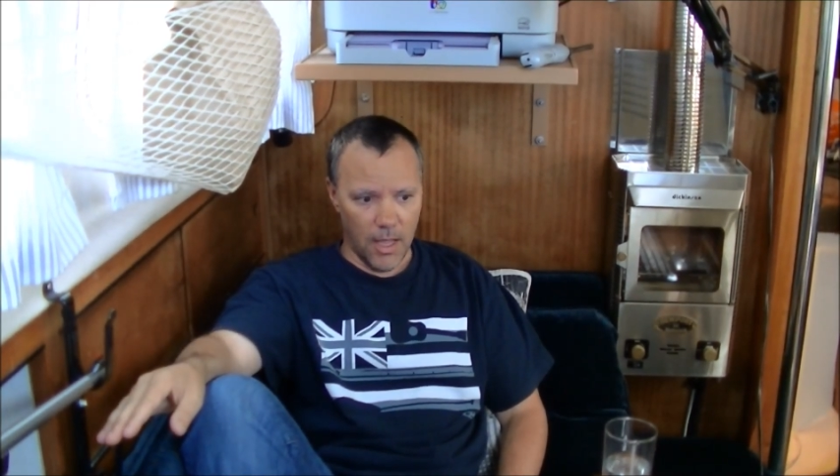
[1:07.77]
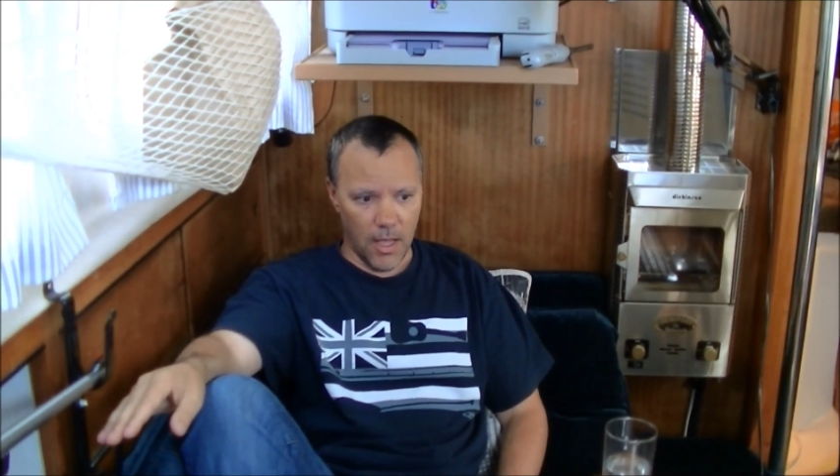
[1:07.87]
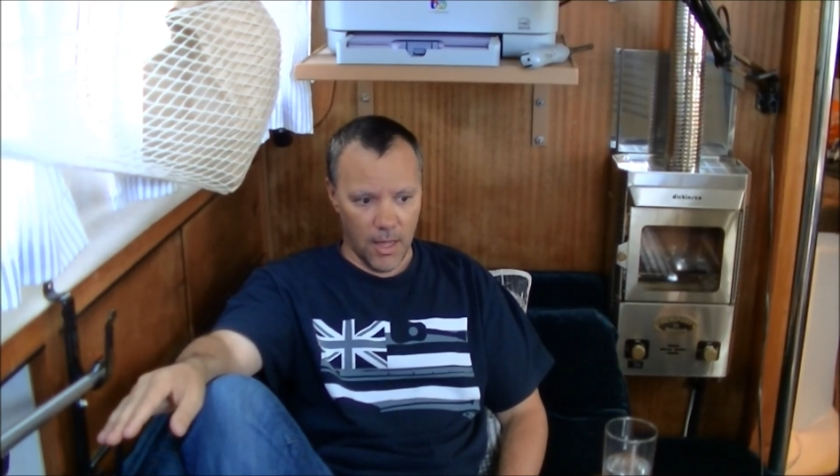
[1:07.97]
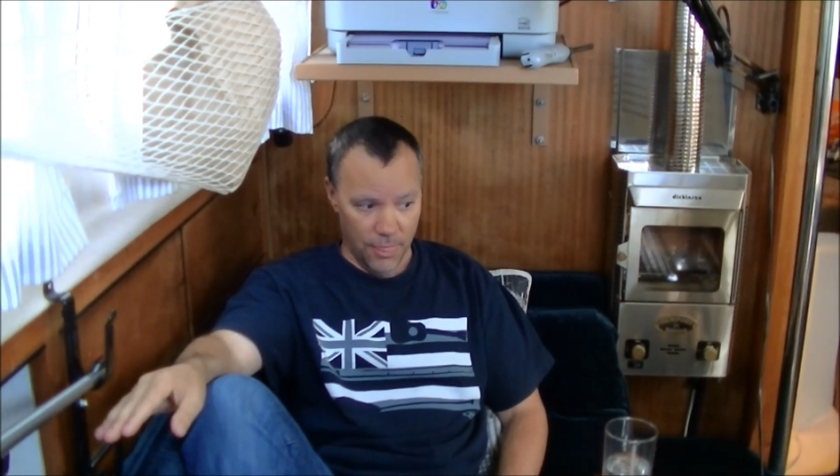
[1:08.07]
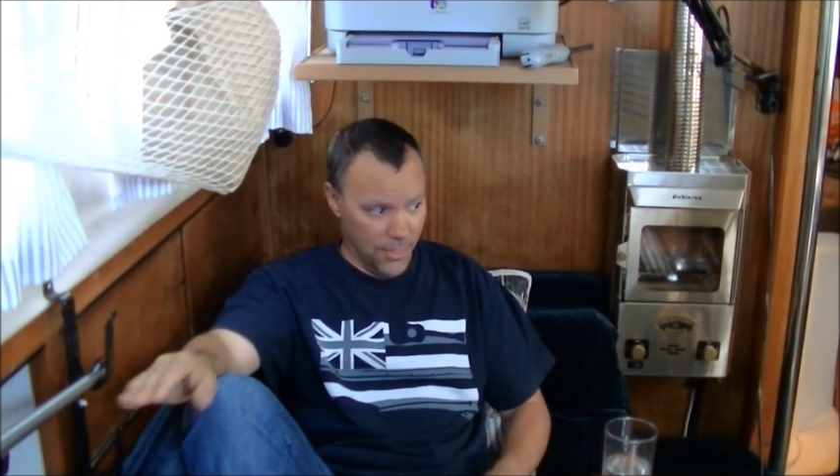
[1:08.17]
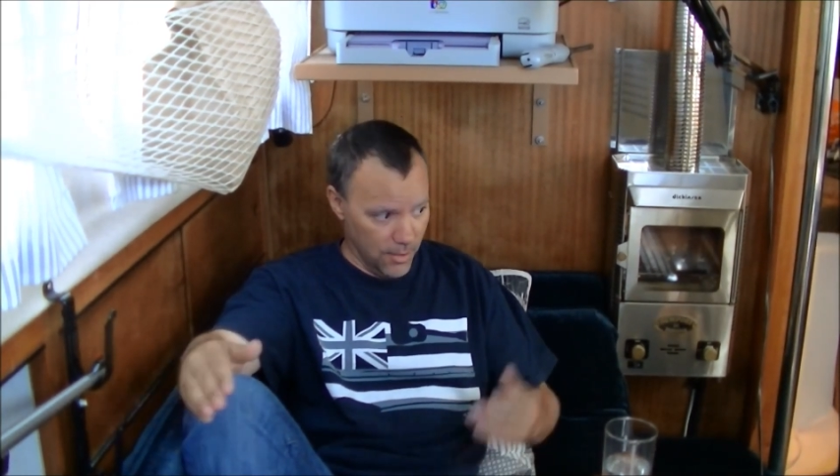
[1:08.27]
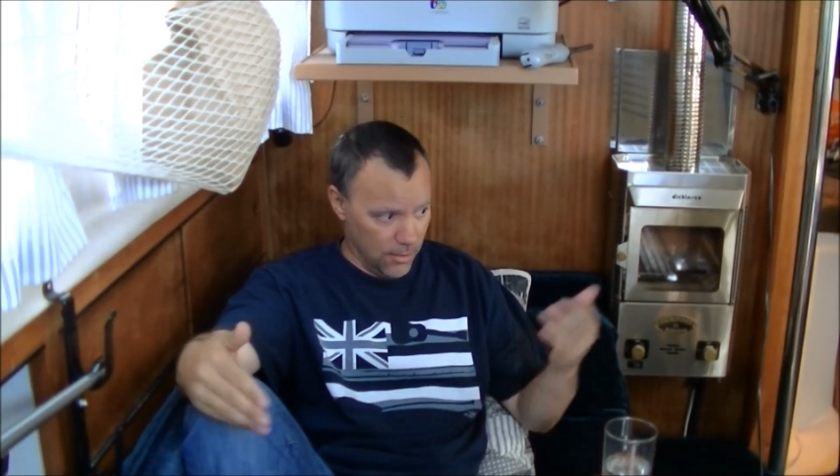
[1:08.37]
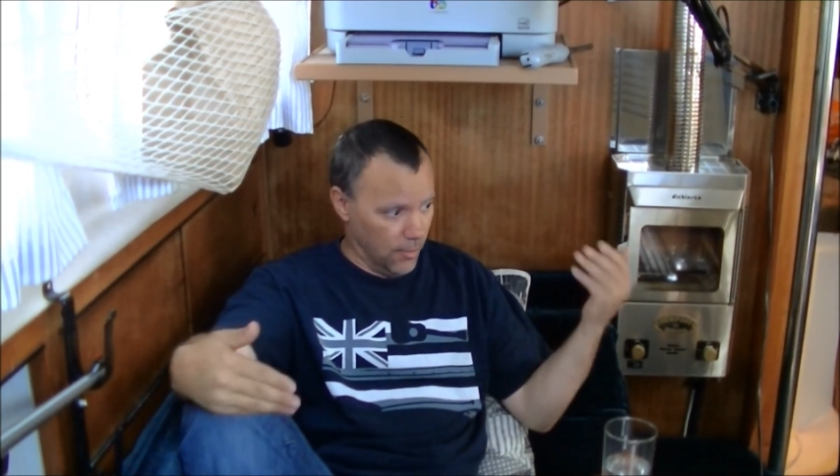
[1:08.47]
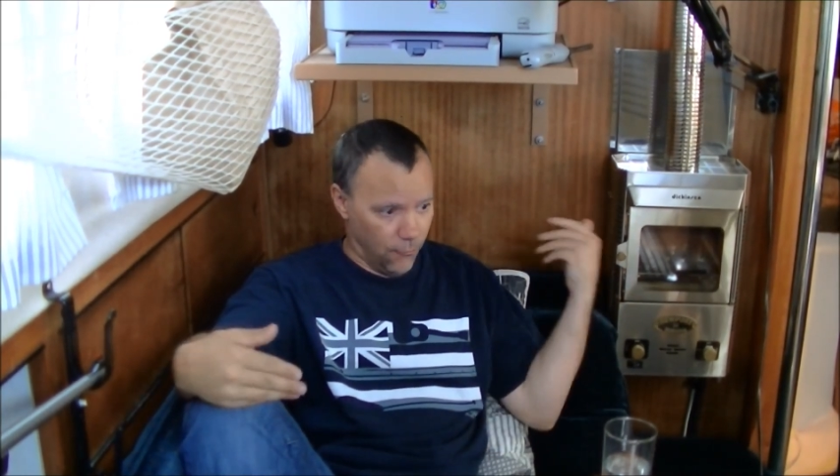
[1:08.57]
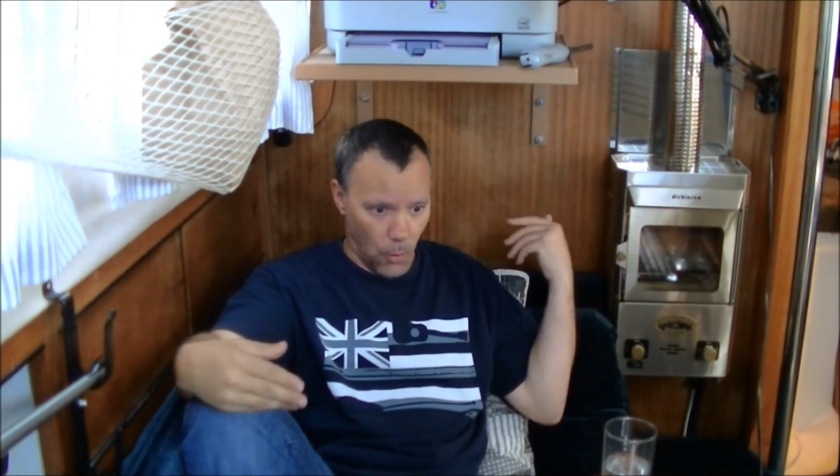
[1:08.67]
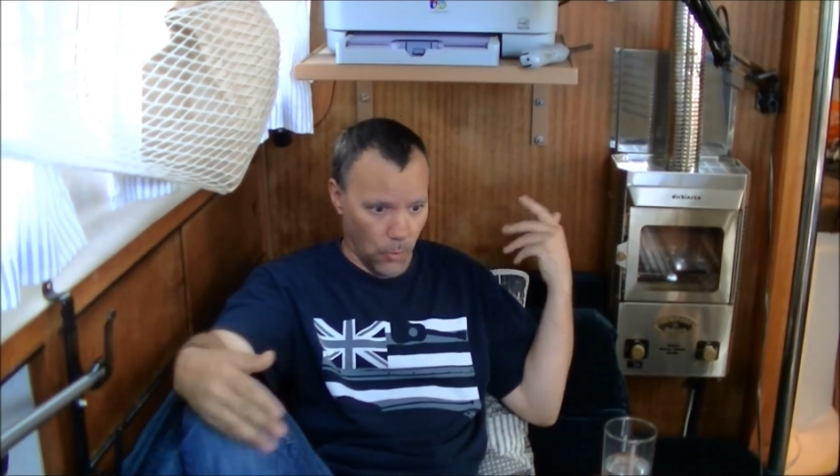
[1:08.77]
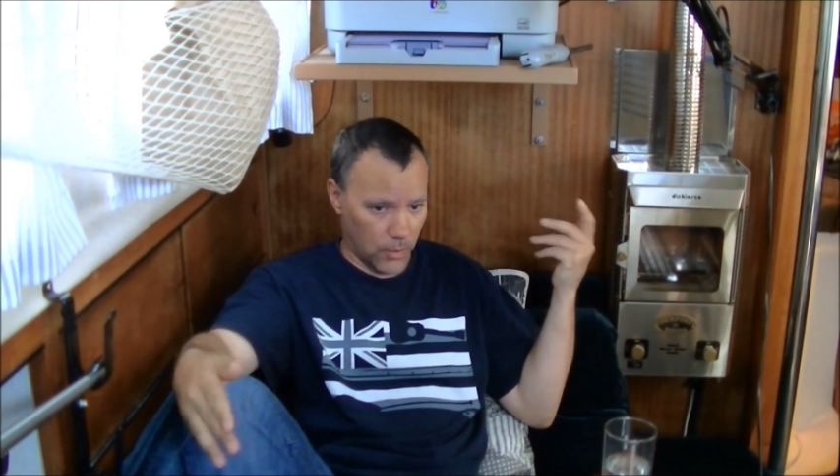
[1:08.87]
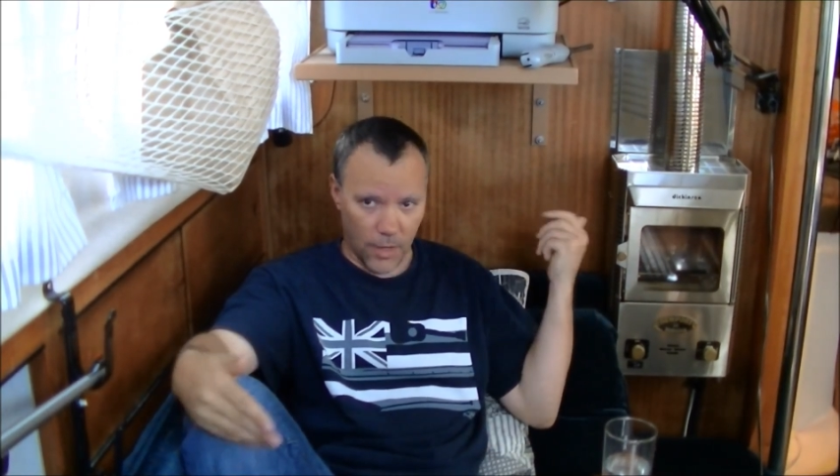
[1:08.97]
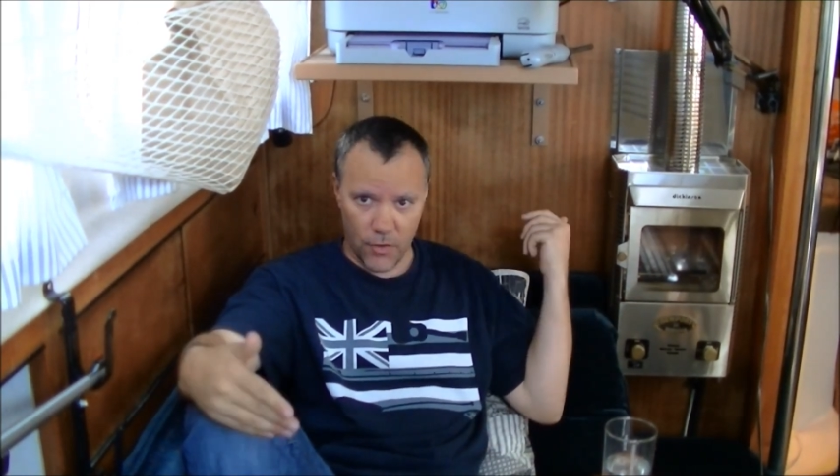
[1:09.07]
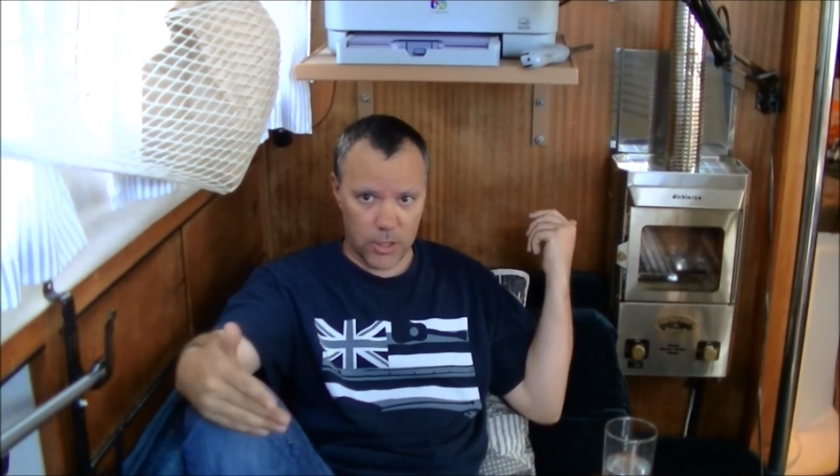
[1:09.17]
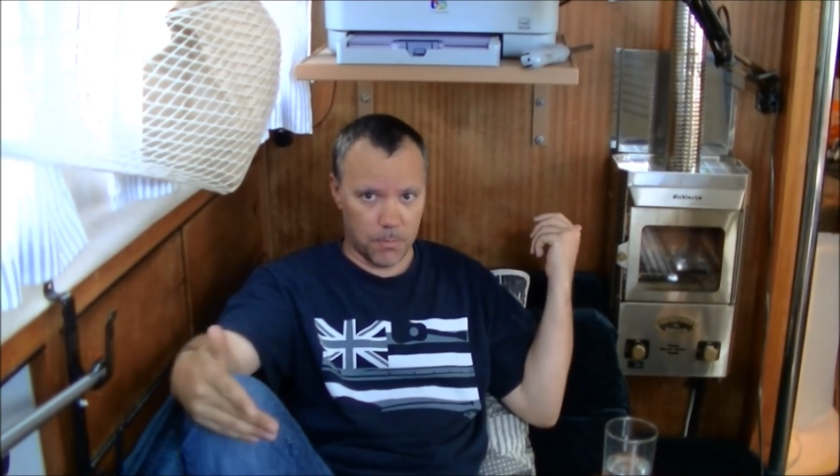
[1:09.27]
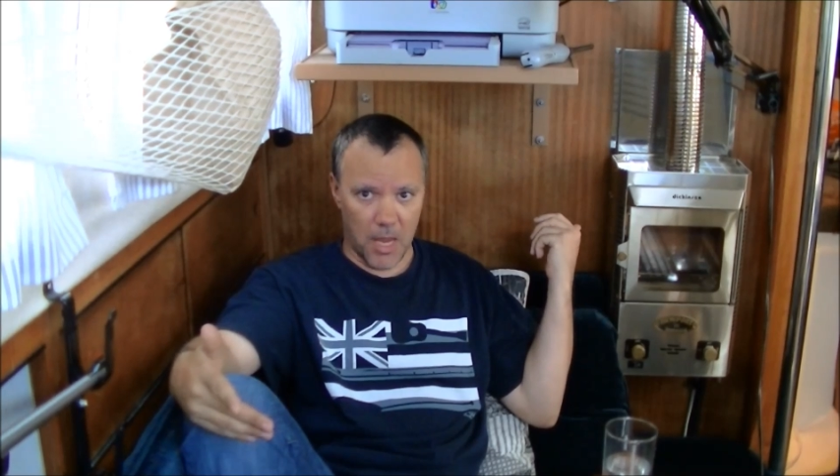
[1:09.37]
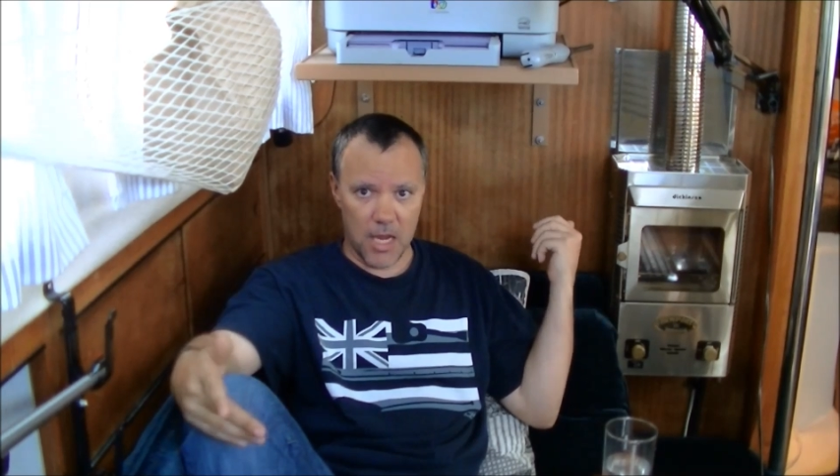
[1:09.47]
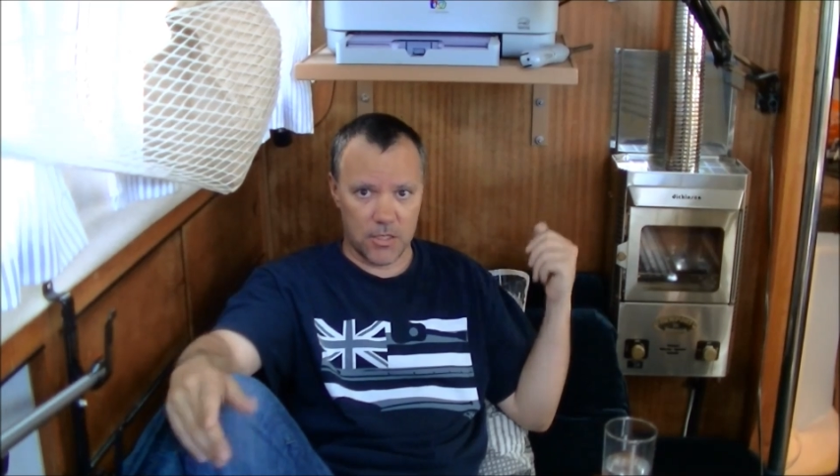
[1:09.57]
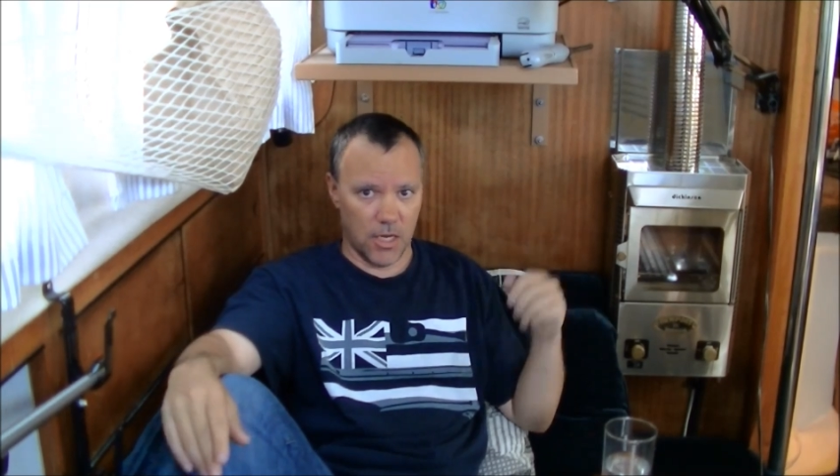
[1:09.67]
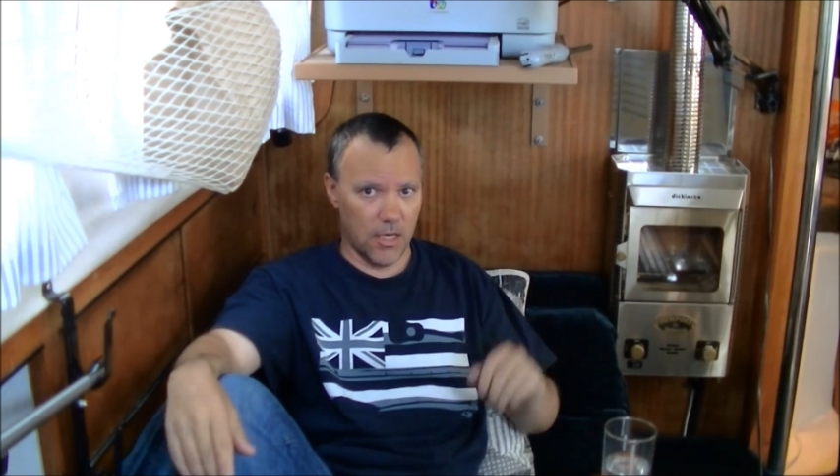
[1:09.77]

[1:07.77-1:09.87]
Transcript: The forward living space